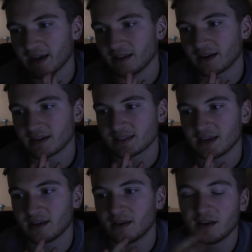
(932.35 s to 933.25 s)
yeah, like I
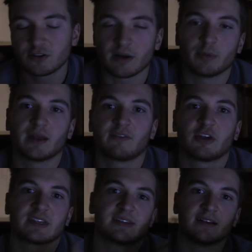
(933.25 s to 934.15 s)
said, drop a like if
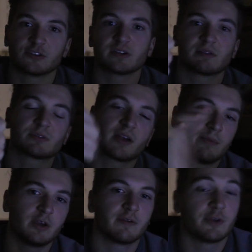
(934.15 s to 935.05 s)
you guys did enjoy.
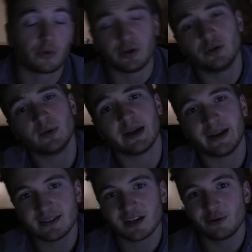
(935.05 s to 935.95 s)
Subscribe here if you were new.
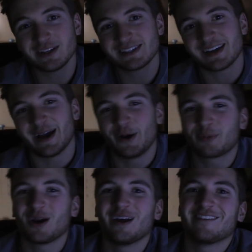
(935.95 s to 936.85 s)
And as always, I
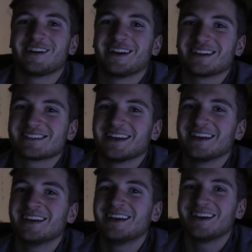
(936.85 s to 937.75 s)
hope you're all having a nice
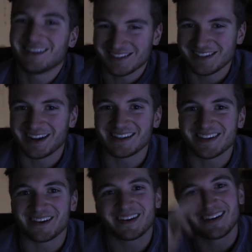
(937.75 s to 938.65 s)
day. And I'll see you guys
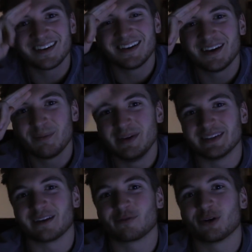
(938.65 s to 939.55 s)
later.
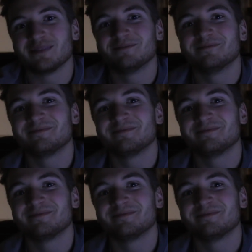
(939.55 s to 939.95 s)
Peace out, everyone.